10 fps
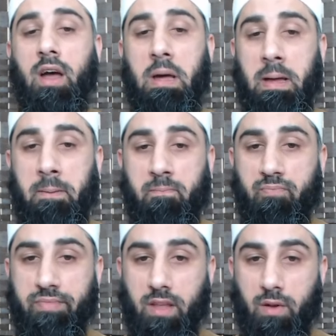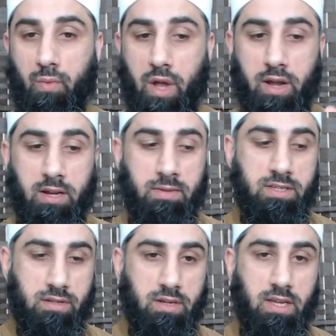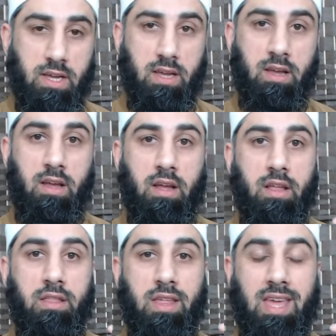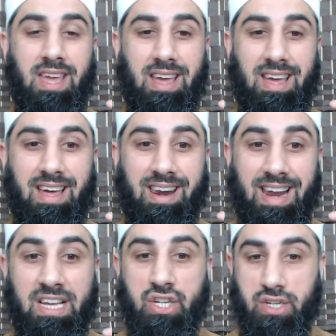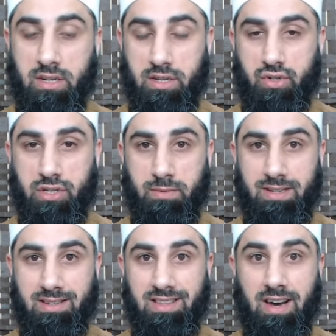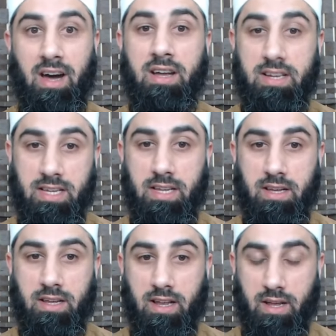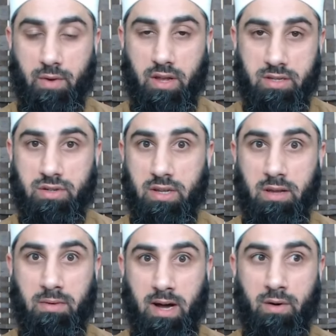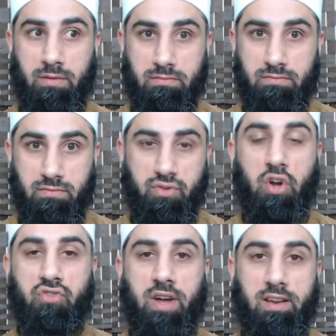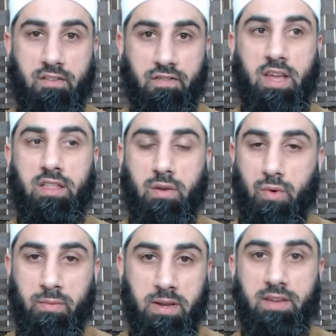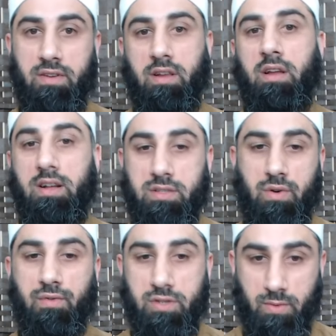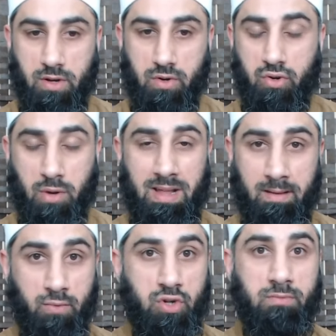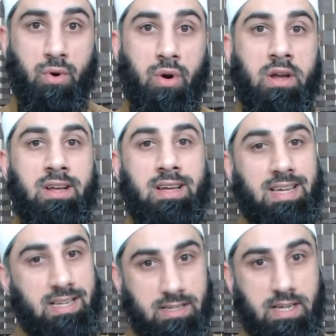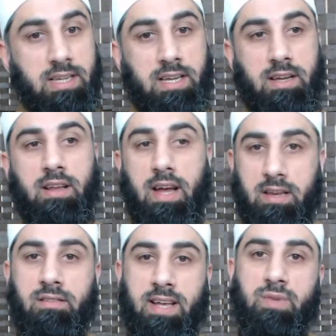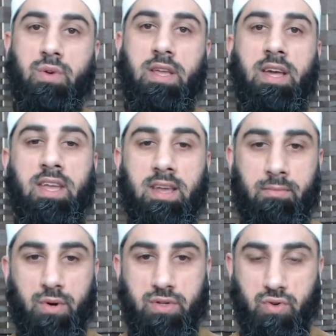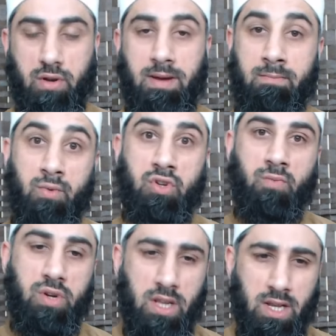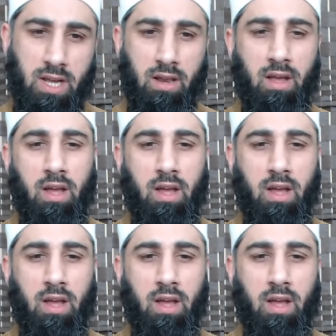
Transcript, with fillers: Um, we're going to be studying the rational judgment, the aqli. We're going to study about doctrine and faith and what we believe in Allah and so forth. So we're going to talk about that much more in detail, and that's what the Aqidah books talk about in much more detail.